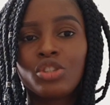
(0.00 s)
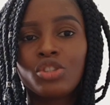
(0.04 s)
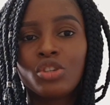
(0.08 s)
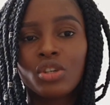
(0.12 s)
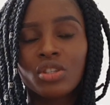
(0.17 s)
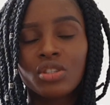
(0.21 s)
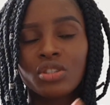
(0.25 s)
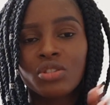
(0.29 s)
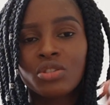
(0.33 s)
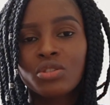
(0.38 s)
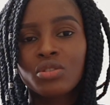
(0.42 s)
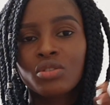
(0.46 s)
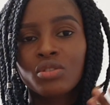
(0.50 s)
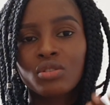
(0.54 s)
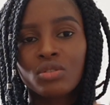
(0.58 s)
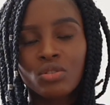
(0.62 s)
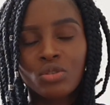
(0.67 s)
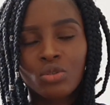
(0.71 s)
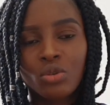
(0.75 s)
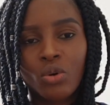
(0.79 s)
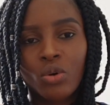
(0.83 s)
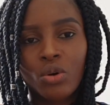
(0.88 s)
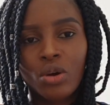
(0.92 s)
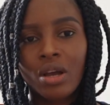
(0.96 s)

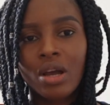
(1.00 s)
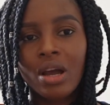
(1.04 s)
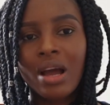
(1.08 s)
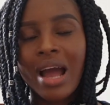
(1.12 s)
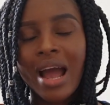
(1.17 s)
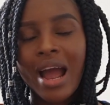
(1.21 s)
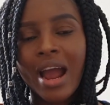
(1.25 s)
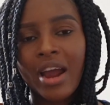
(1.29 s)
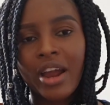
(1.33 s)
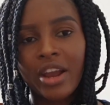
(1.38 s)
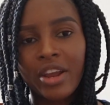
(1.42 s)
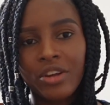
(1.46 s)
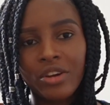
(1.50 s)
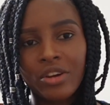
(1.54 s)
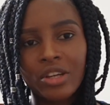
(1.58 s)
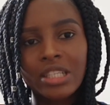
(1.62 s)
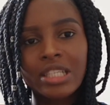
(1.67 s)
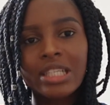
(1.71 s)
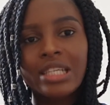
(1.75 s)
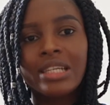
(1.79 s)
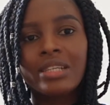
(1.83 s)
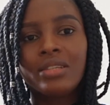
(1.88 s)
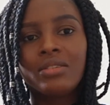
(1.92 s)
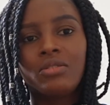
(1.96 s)
just
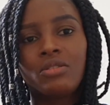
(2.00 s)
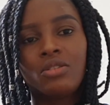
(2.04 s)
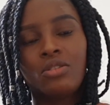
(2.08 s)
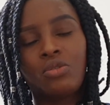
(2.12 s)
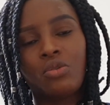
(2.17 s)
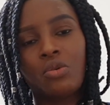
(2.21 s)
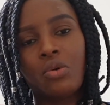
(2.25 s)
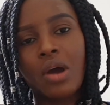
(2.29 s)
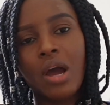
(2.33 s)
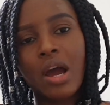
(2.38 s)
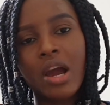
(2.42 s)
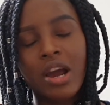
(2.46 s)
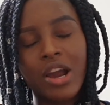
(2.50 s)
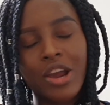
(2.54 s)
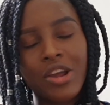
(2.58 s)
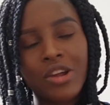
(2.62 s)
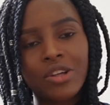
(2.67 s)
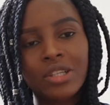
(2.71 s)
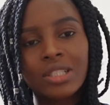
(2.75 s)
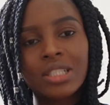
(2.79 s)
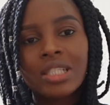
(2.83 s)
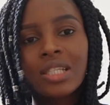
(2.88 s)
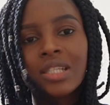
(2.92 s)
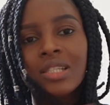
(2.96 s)
ironing, you know,
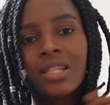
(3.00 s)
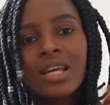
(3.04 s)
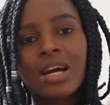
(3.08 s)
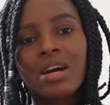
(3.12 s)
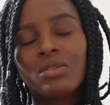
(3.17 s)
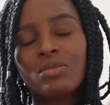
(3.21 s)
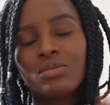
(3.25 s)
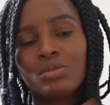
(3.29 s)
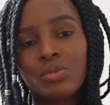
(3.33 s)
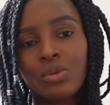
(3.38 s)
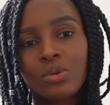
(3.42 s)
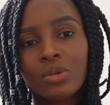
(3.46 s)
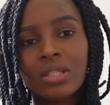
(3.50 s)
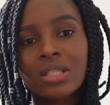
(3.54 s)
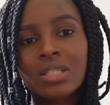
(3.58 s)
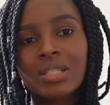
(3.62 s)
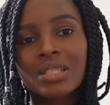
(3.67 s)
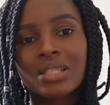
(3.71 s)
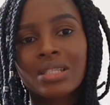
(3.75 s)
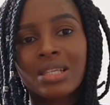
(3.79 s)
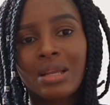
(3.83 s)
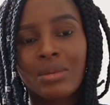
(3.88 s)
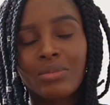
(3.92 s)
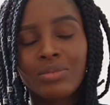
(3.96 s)
ironing down those
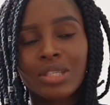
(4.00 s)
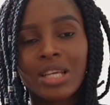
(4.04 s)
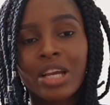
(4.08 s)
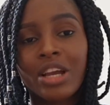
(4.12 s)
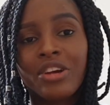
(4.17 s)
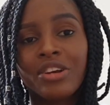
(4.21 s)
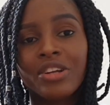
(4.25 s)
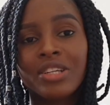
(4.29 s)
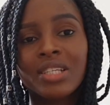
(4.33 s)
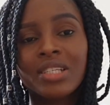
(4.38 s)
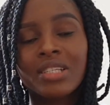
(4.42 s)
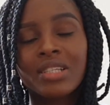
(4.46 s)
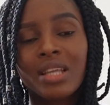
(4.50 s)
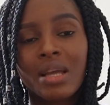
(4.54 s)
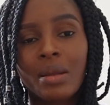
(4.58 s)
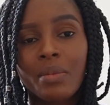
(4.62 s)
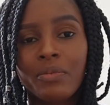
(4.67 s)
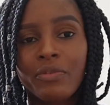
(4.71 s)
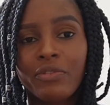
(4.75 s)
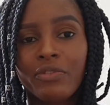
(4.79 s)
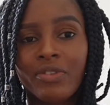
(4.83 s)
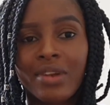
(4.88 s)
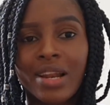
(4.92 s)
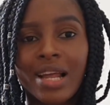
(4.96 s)
seams, ironing
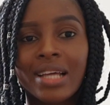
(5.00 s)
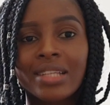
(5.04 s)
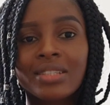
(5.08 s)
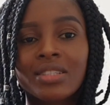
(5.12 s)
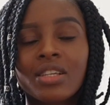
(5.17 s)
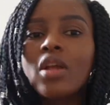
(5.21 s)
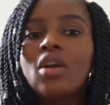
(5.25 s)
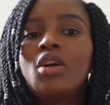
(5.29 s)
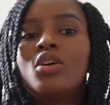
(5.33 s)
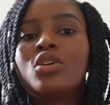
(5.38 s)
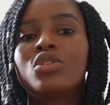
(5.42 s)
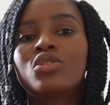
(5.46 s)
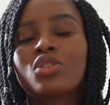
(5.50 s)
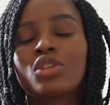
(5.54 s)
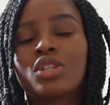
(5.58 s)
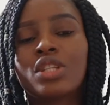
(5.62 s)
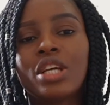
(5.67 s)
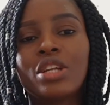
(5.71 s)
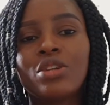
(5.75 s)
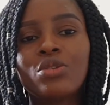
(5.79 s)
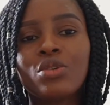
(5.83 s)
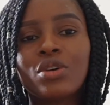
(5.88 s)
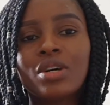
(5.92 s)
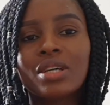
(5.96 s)
them flat so
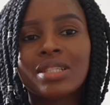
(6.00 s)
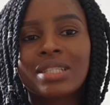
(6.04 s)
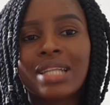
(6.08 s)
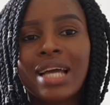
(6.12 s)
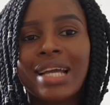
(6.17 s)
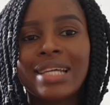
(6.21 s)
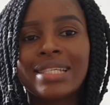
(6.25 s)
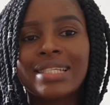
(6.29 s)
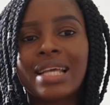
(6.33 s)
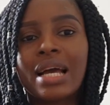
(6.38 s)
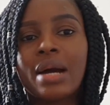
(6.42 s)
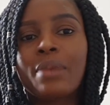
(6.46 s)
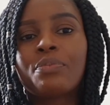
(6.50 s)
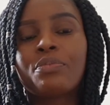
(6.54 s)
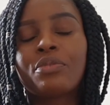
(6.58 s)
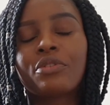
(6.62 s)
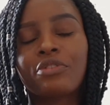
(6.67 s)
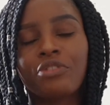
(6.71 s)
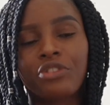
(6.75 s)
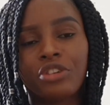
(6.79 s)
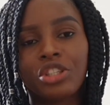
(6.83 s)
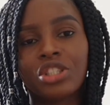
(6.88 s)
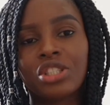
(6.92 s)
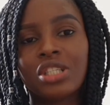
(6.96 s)
they look nice and
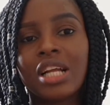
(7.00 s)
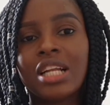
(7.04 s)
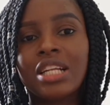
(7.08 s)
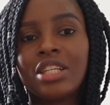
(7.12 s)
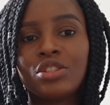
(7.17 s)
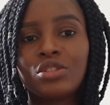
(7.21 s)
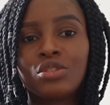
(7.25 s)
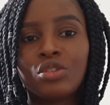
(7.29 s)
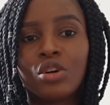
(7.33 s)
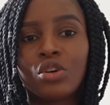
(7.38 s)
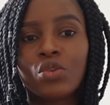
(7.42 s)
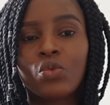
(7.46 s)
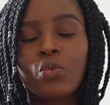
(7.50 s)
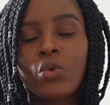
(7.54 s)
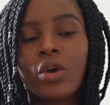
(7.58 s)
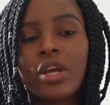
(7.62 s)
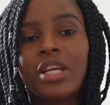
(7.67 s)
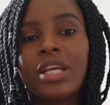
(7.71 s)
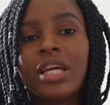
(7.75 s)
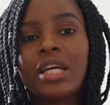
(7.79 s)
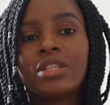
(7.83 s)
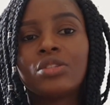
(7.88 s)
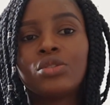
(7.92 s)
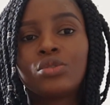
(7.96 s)
professionally done
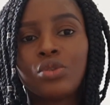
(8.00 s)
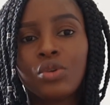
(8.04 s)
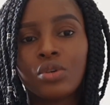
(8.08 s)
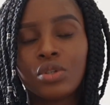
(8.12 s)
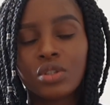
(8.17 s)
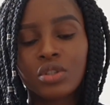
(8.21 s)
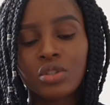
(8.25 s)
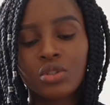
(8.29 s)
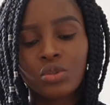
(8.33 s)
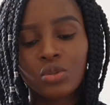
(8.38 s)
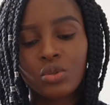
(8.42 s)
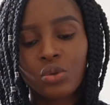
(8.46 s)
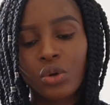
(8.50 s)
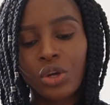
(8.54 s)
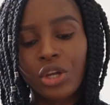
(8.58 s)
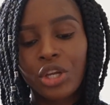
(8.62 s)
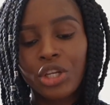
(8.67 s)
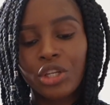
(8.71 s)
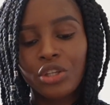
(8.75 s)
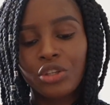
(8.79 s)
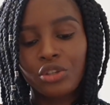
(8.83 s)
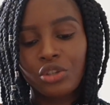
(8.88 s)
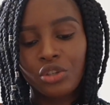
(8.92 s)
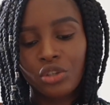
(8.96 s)
when you're done
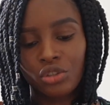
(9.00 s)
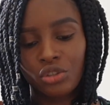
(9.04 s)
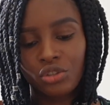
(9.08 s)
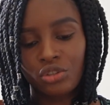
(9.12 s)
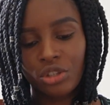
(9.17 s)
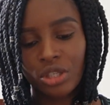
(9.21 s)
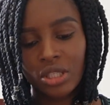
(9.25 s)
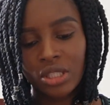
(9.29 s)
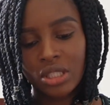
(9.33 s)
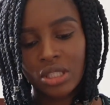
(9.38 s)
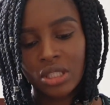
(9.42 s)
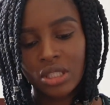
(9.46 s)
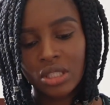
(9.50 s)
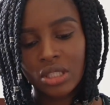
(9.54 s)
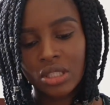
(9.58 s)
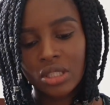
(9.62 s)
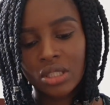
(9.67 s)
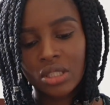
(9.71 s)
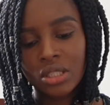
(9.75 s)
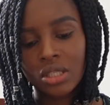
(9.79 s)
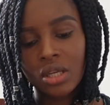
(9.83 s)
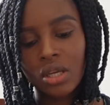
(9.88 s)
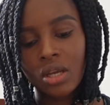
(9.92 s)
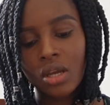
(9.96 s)
sewing your
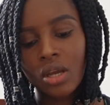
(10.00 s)
dresses.